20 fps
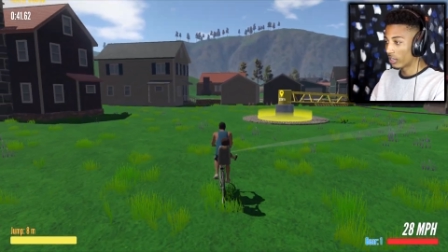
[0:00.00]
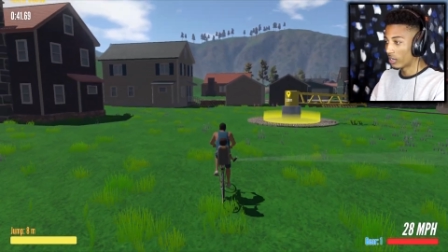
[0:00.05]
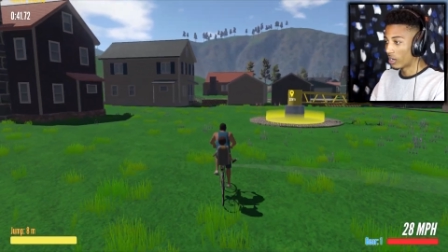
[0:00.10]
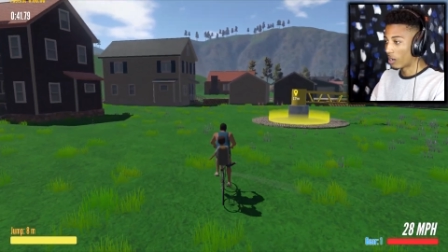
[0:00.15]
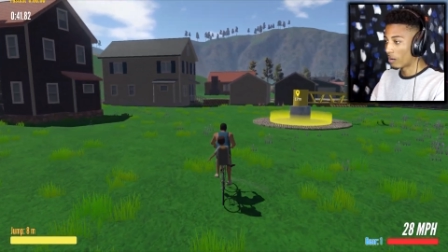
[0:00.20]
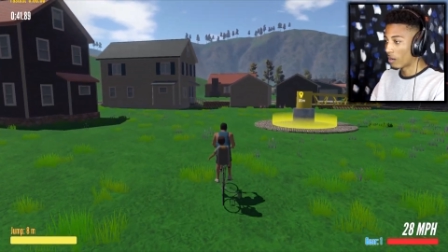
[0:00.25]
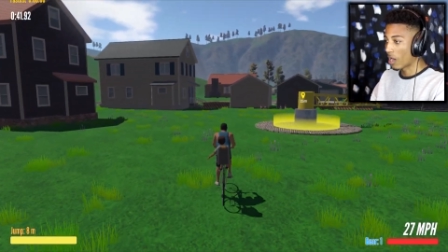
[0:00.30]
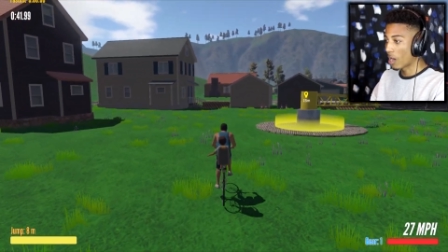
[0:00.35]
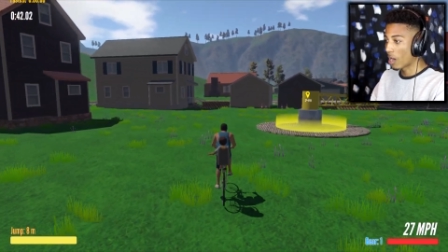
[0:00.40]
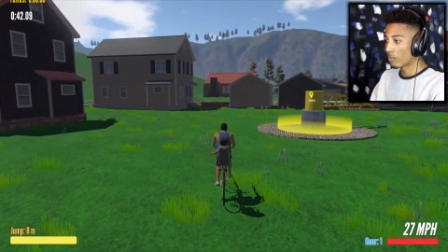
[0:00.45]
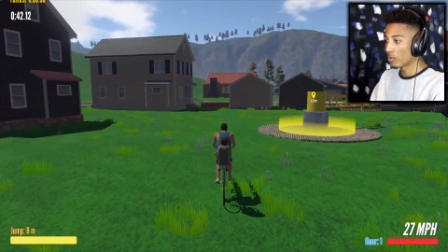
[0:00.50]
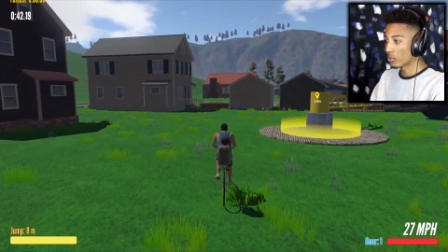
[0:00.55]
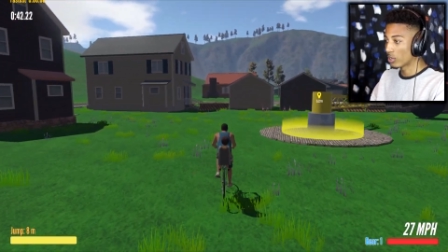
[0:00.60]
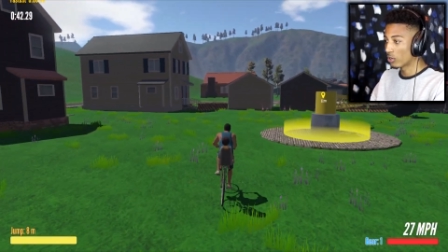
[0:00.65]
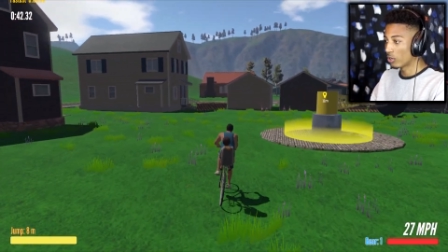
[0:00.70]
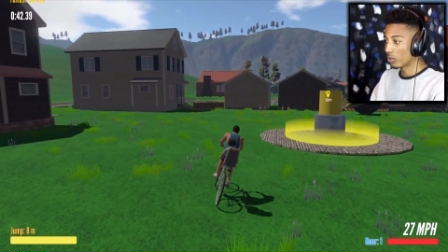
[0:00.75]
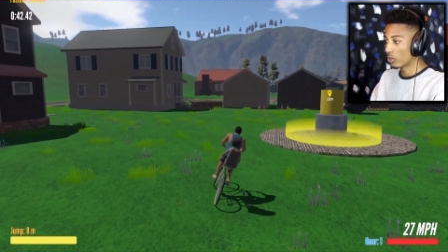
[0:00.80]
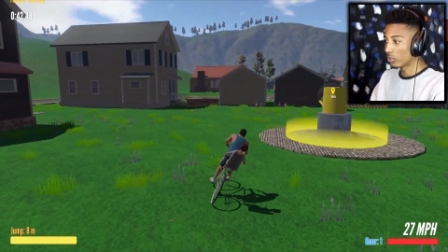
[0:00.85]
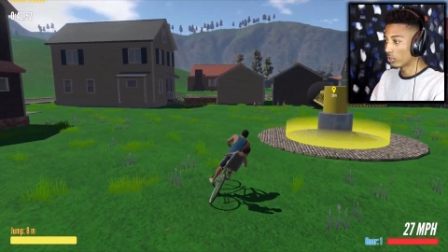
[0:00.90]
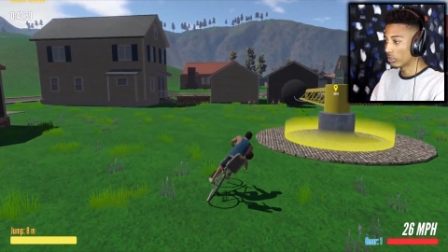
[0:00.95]
I am a...
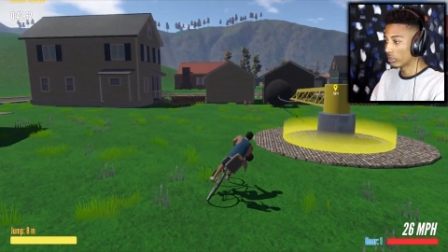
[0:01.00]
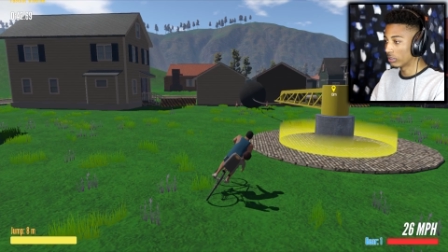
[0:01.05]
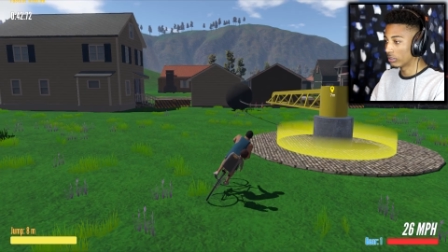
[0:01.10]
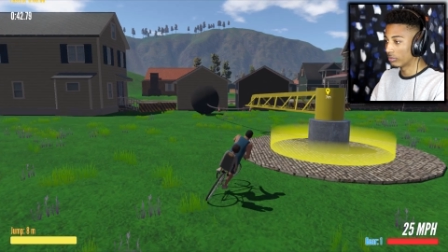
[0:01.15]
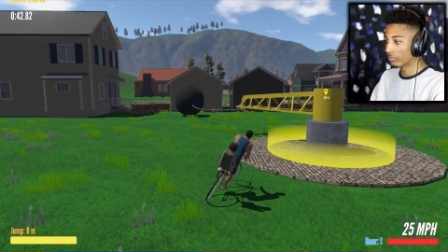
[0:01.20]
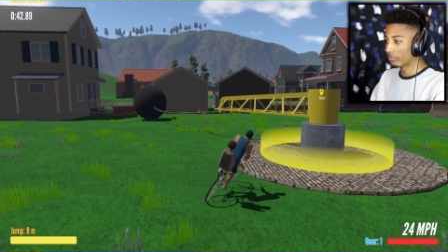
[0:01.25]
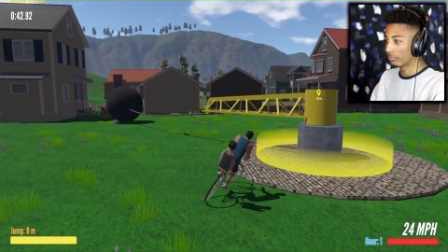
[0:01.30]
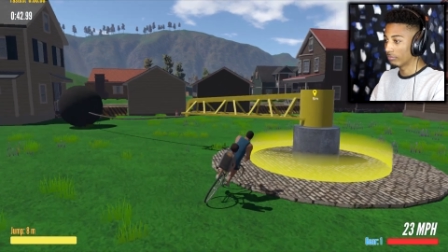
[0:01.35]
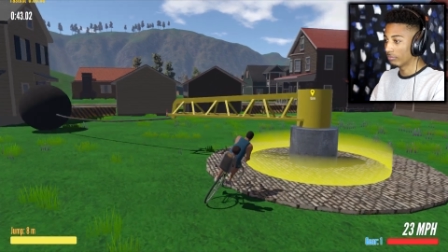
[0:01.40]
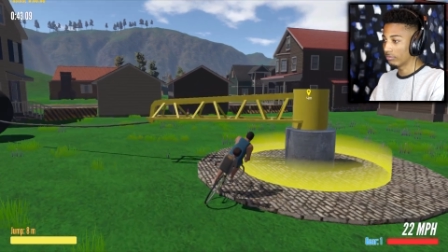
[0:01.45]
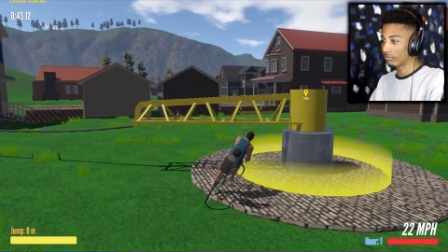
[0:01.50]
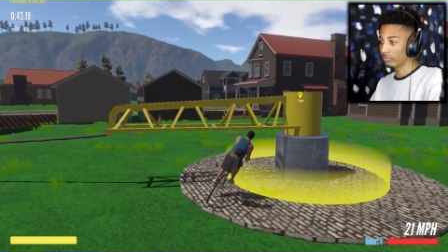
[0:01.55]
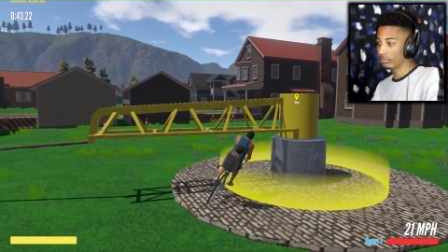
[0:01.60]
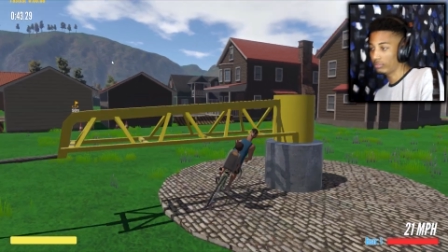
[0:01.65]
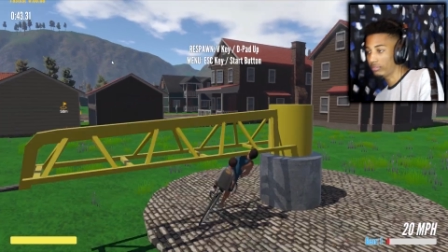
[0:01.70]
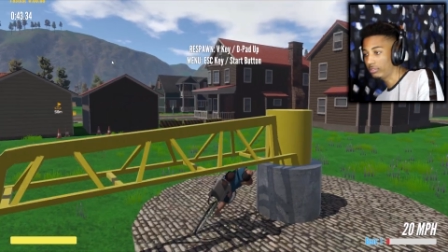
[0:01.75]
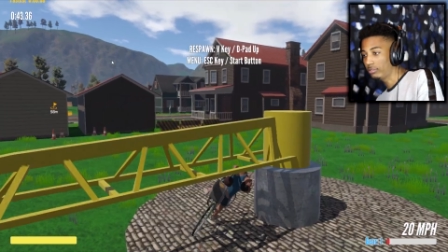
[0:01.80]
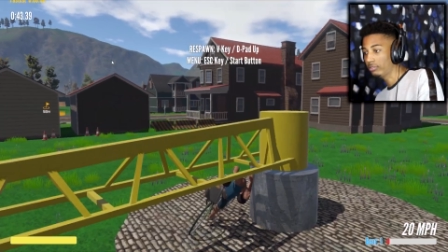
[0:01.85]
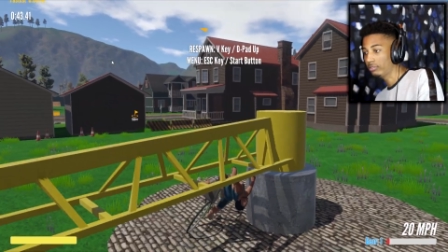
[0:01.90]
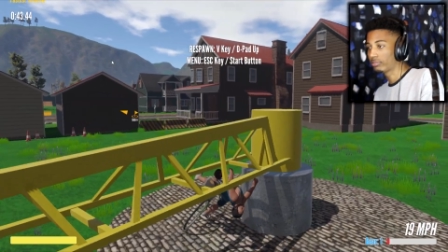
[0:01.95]

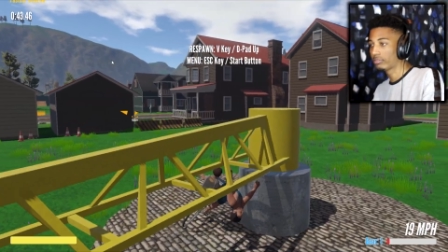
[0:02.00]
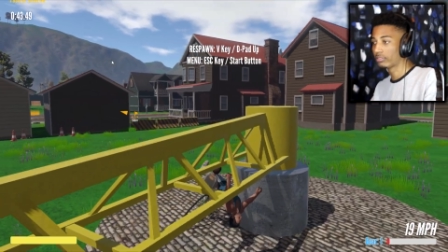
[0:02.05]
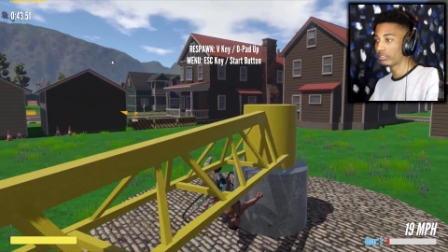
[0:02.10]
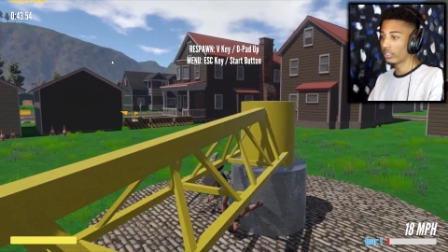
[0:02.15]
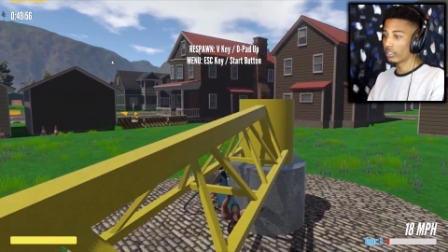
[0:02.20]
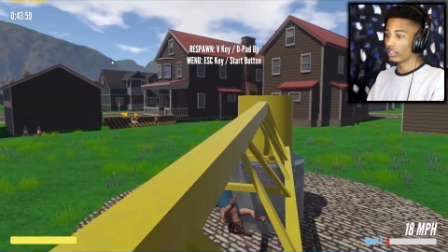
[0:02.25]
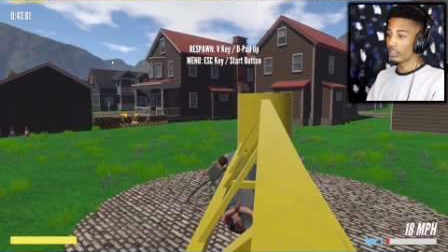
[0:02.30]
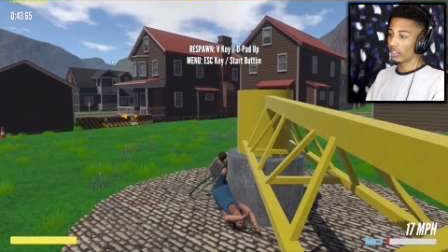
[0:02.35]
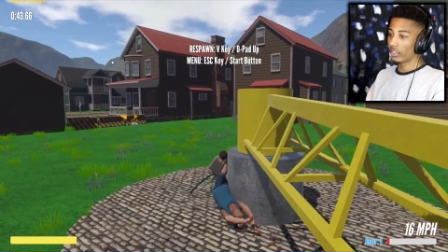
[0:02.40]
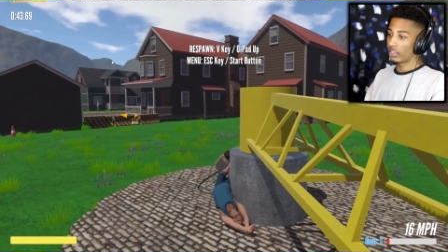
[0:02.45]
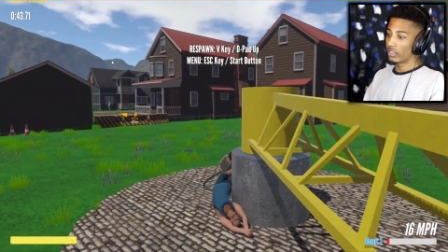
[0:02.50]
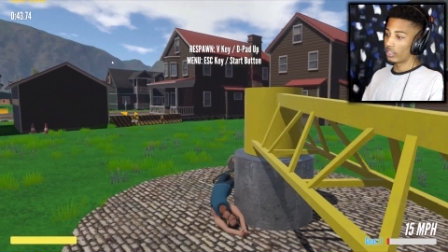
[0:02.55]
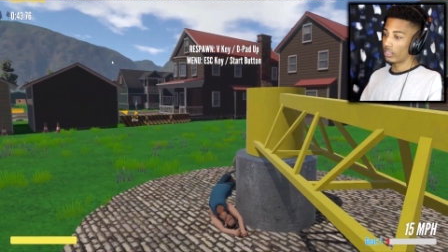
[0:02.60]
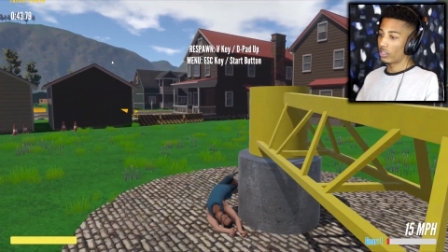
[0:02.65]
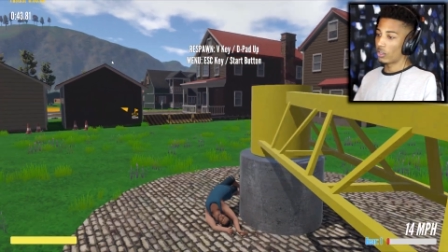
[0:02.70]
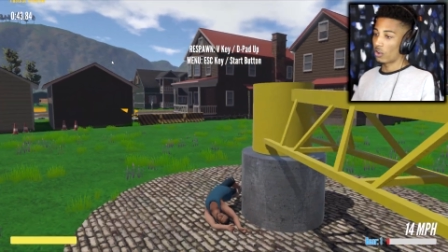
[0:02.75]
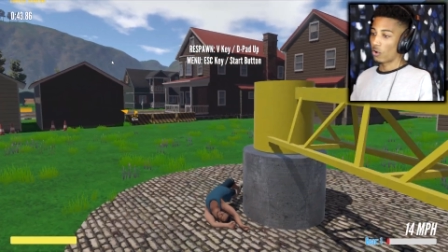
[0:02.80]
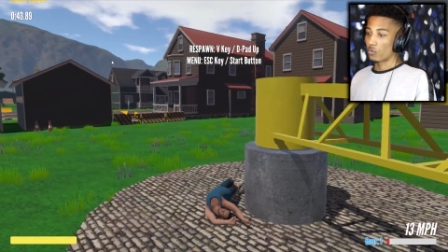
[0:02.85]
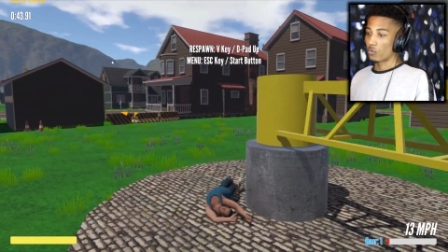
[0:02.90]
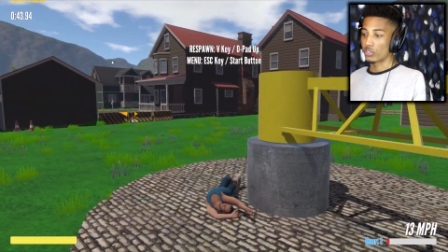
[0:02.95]
Yes!
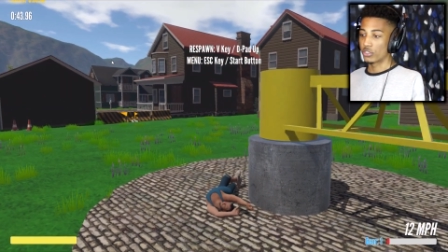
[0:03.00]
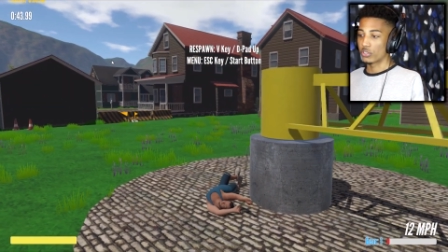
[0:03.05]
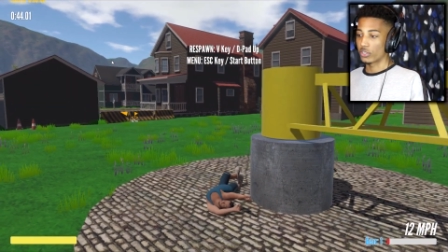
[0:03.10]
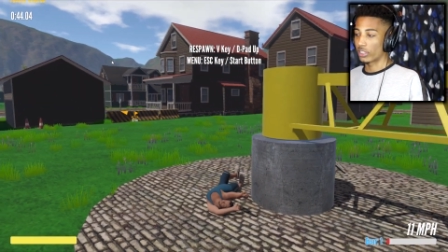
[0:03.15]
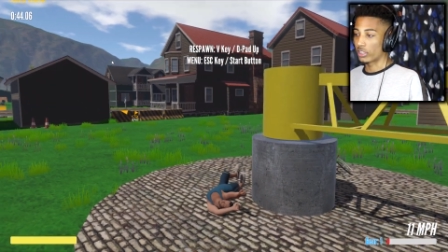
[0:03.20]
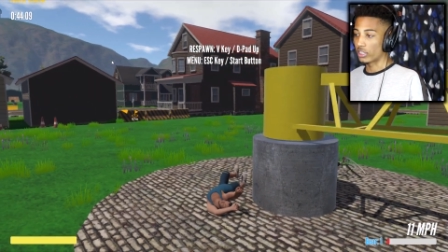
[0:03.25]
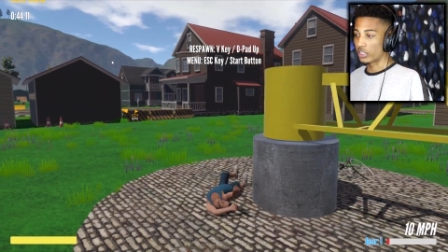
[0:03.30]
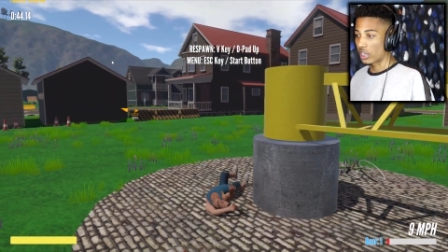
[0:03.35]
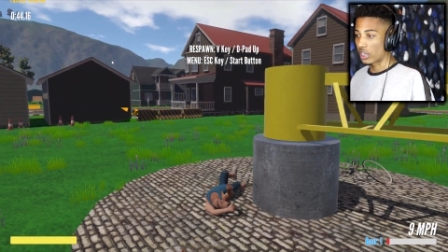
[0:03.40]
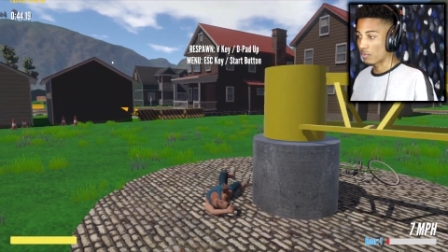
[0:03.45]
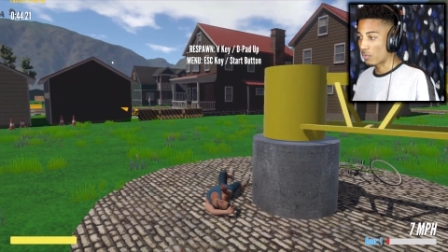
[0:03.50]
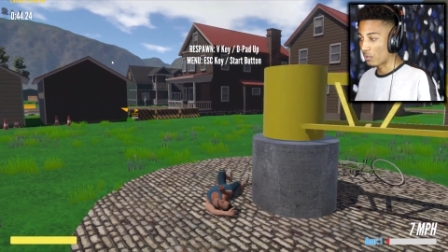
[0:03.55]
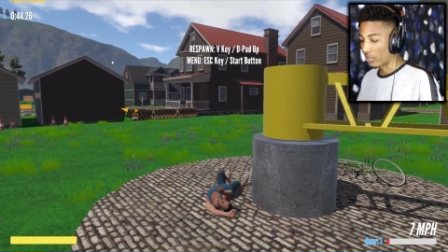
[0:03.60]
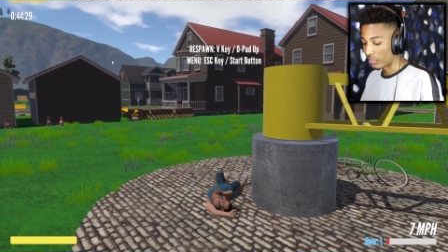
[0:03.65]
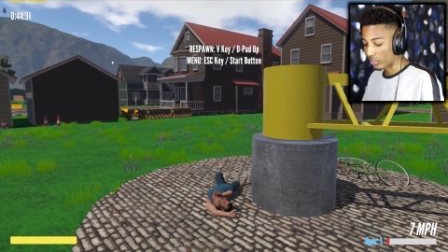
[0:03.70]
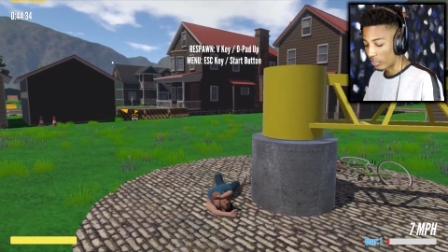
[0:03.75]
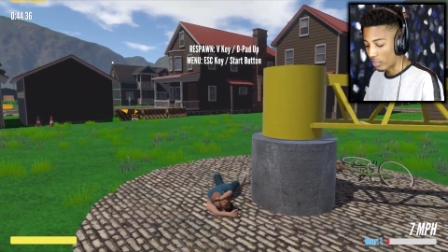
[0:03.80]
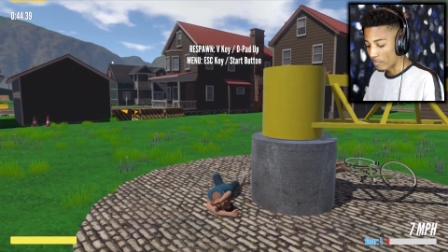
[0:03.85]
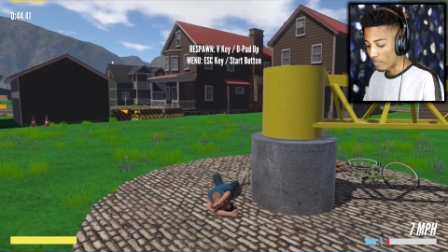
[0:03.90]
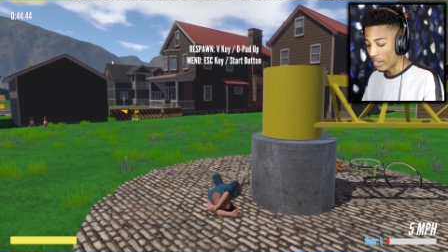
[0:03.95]
You still got the checkpoint.
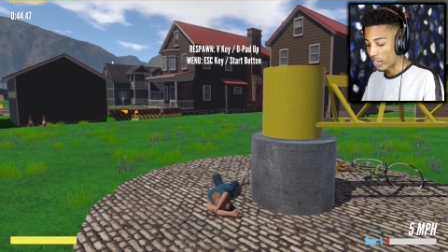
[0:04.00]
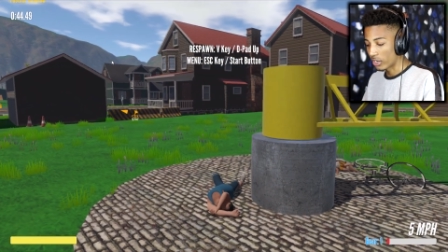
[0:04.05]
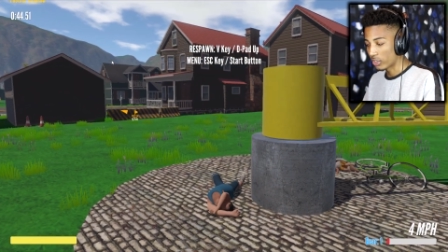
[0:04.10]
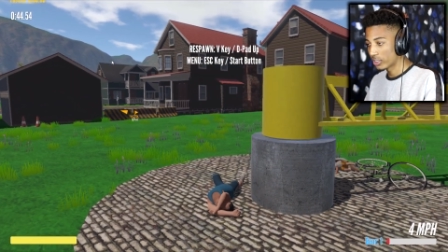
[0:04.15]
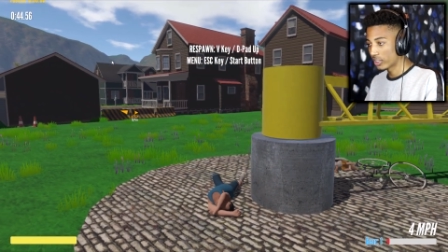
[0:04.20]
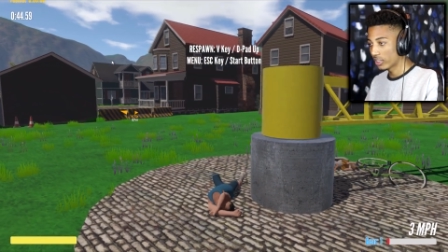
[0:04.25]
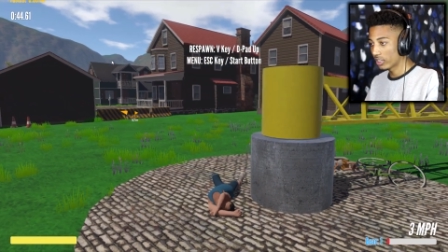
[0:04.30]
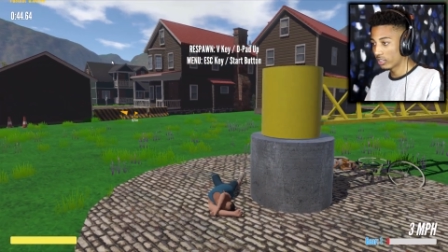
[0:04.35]
That's all that matters.